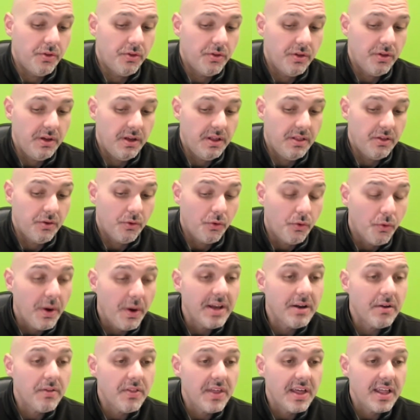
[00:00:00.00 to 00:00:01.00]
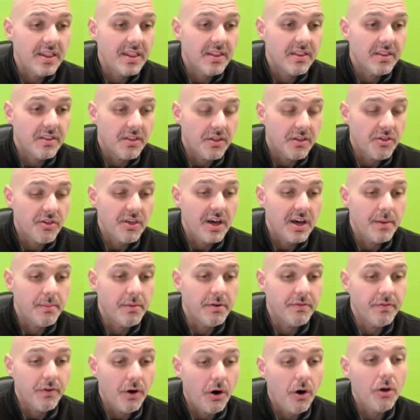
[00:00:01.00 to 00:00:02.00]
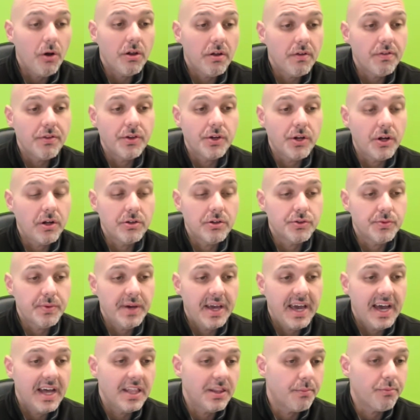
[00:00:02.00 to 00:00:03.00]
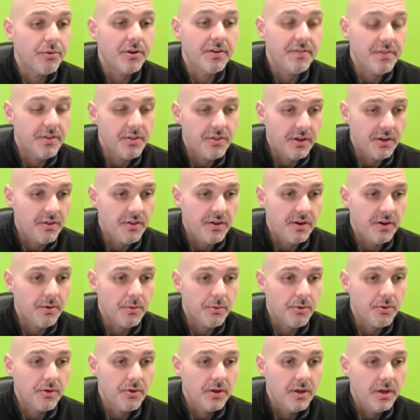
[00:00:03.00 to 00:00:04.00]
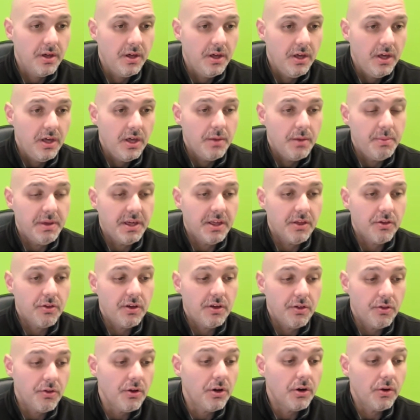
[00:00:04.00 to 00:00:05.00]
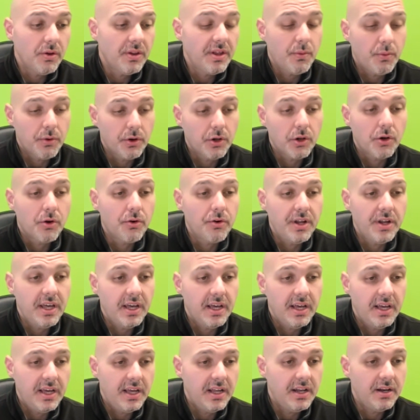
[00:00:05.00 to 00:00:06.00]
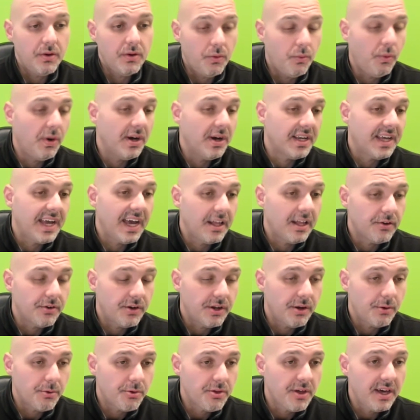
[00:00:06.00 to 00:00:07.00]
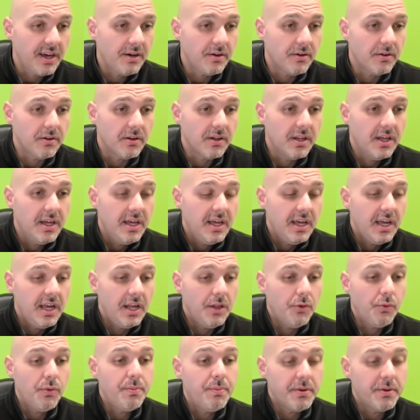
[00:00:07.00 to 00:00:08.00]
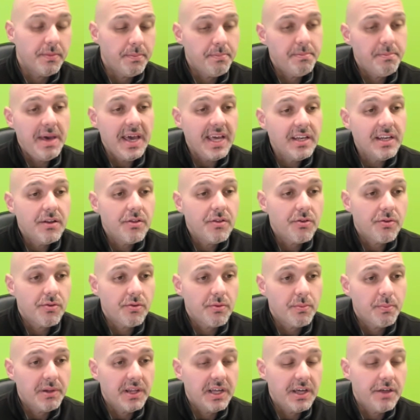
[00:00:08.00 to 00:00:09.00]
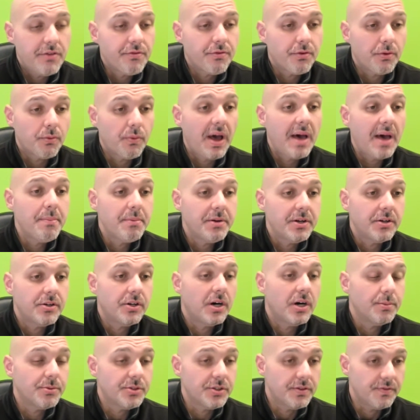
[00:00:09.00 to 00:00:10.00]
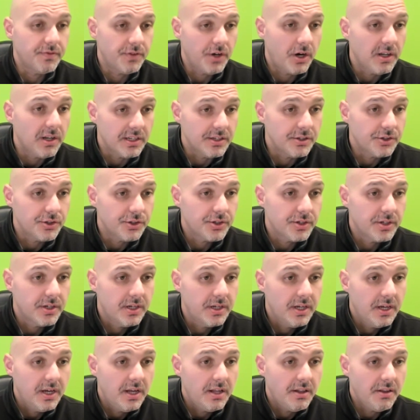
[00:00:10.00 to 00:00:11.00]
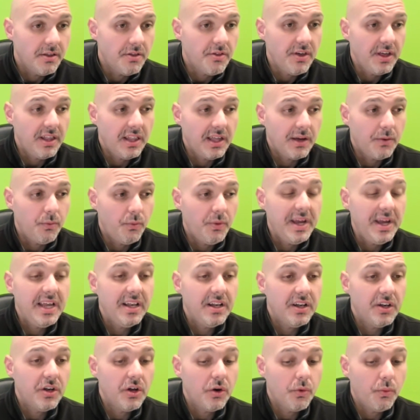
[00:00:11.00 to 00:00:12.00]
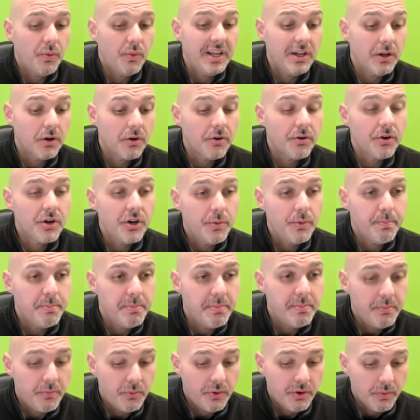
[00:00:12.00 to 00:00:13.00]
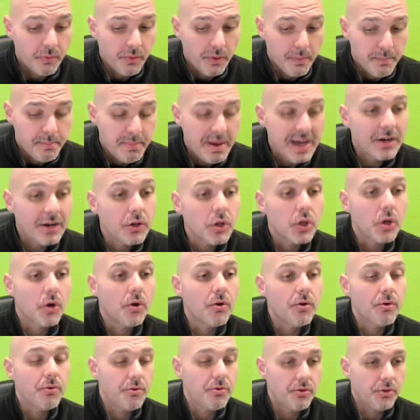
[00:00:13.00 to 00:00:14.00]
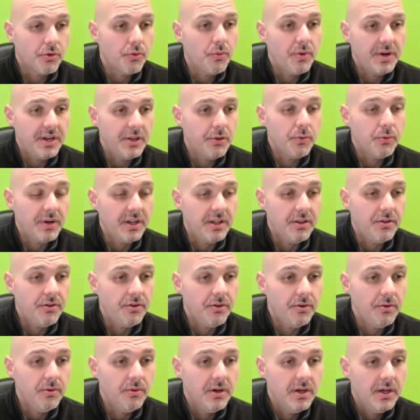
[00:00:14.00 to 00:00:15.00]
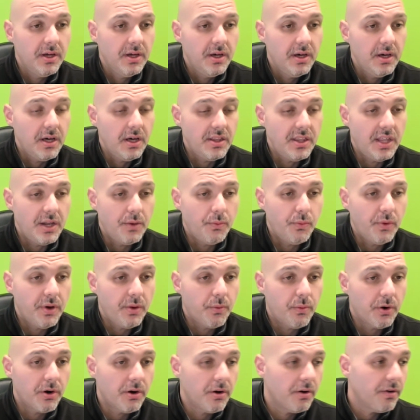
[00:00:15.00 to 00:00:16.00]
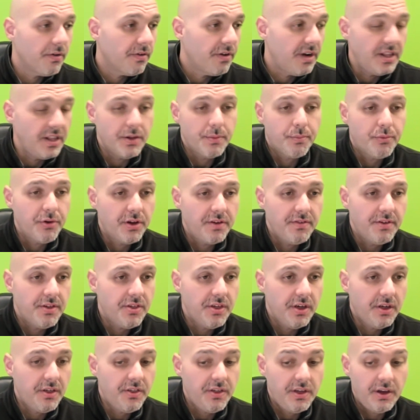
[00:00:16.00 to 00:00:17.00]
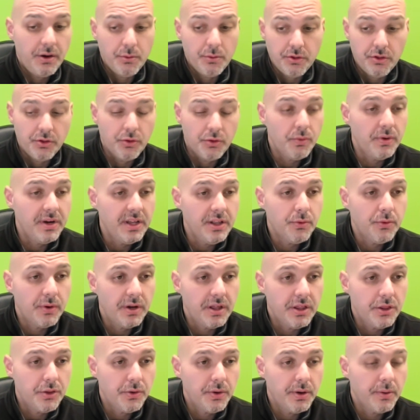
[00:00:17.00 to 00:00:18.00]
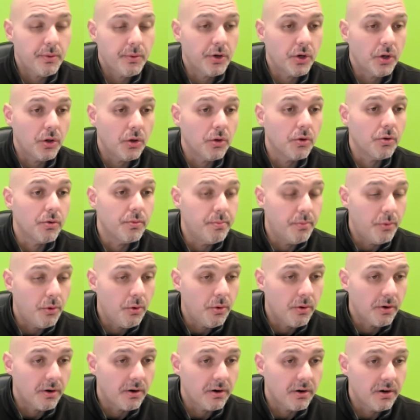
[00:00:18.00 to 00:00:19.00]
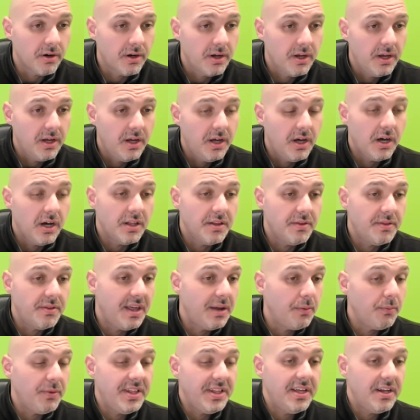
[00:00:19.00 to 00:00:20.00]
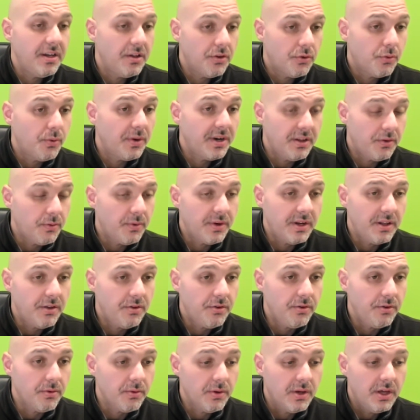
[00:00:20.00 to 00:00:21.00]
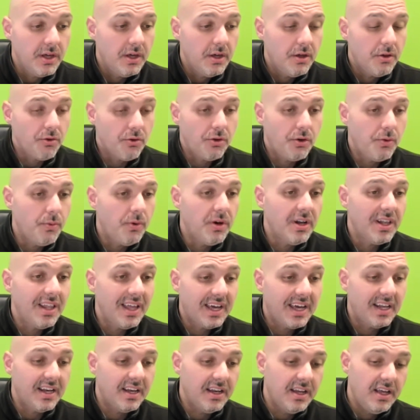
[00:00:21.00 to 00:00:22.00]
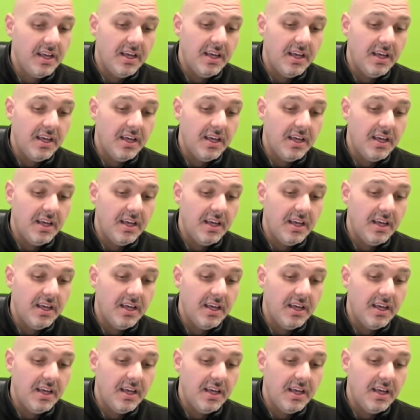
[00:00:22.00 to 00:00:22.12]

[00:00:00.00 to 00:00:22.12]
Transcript: it's greater than the sum of all the knowledge we had the previous 6 years. Because it's not only that we're learning in one calendar year cycle, it's we mechanisms in place for rapid adoption of knowledge. To say, like, we're better learners in 2022 than we were in the previous 6 years. In 2023, we're going to learn more than we did in 2022. So you want like an